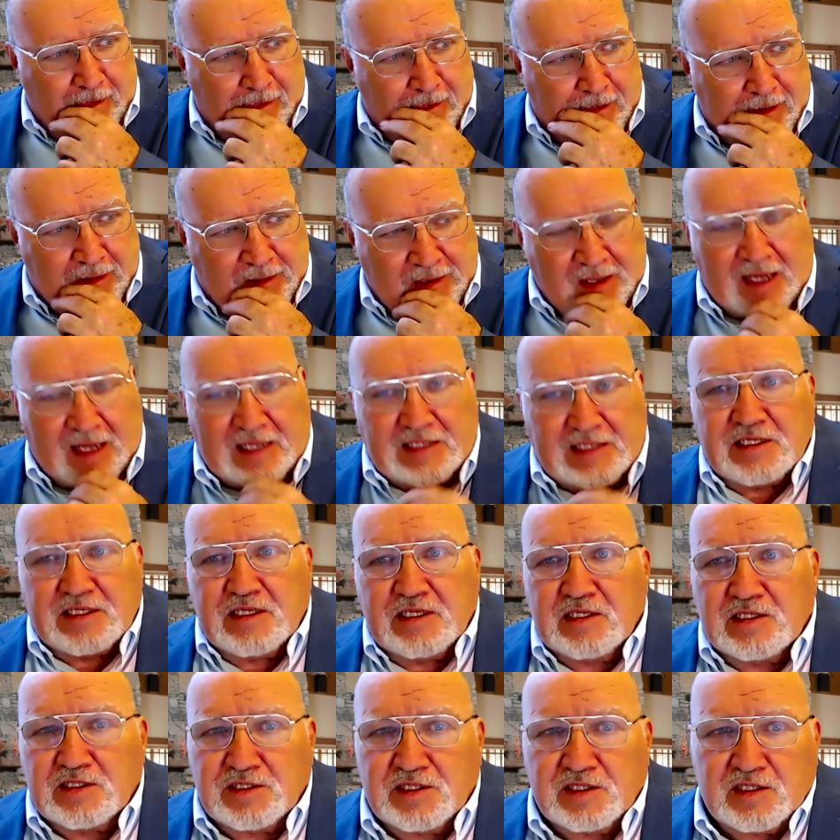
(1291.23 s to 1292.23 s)

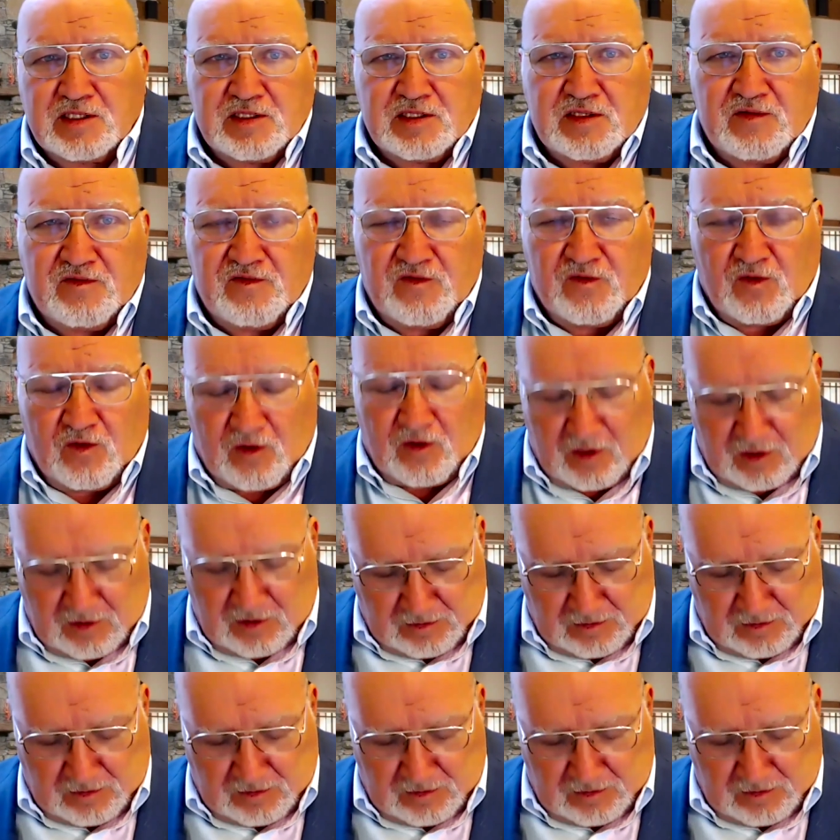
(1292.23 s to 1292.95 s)
1964,